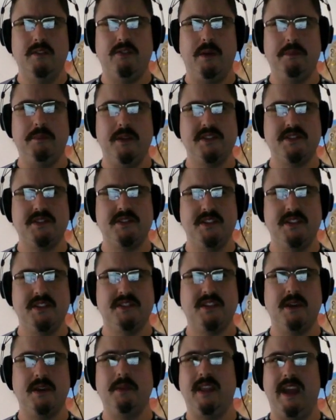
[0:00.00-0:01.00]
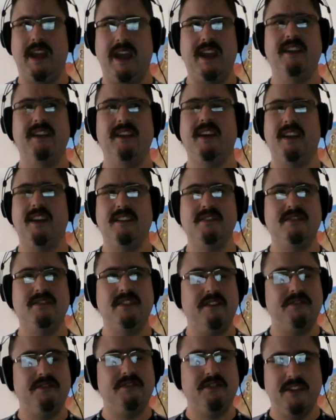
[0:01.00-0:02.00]
from this company. The aliens
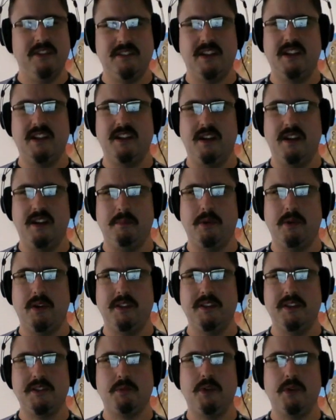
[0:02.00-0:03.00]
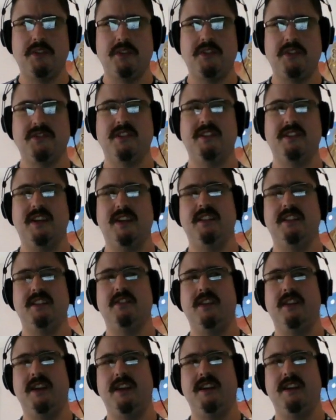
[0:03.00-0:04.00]
definitely did a number on this person.
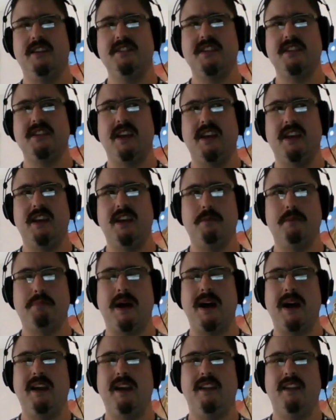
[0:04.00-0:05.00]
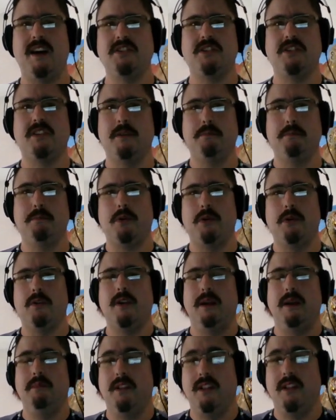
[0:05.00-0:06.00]
Either he is a biologically
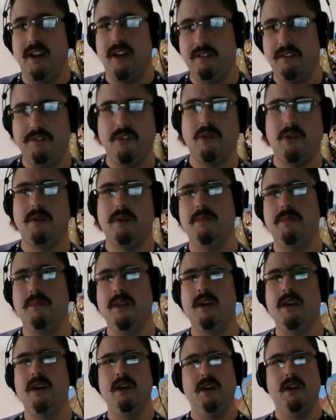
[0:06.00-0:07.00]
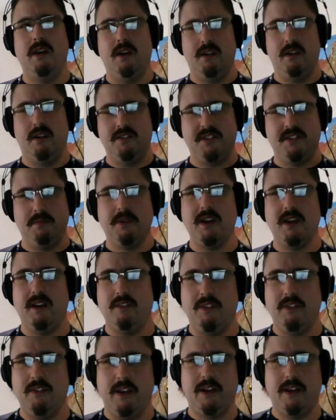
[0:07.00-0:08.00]
programmed life form, or some kind
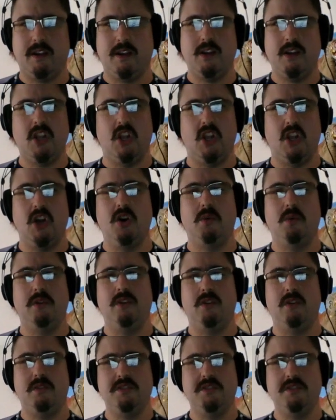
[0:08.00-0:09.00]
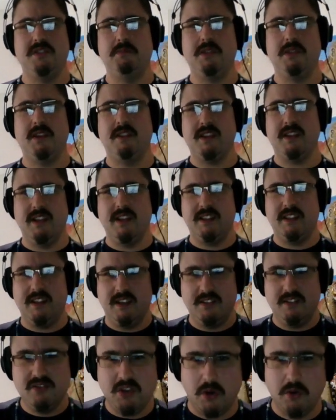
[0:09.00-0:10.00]
of like clone or something like that
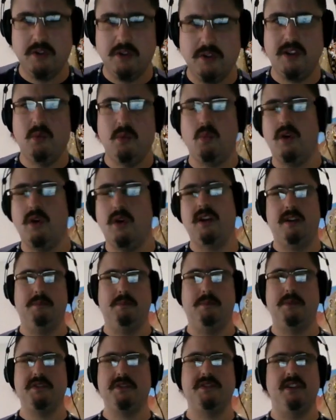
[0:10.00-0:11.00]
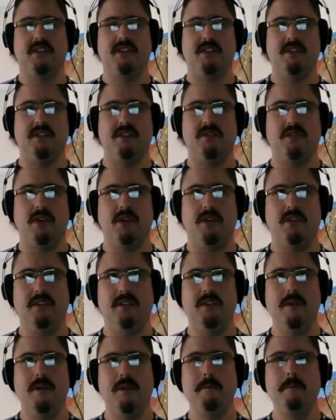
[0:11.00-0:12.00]
is totally 100%
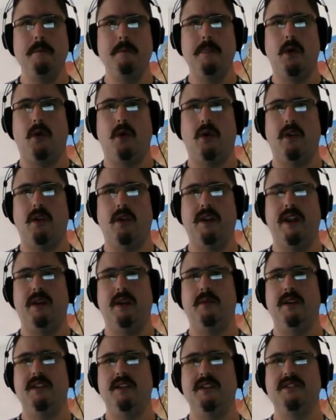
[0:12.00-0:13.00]
controlled, or he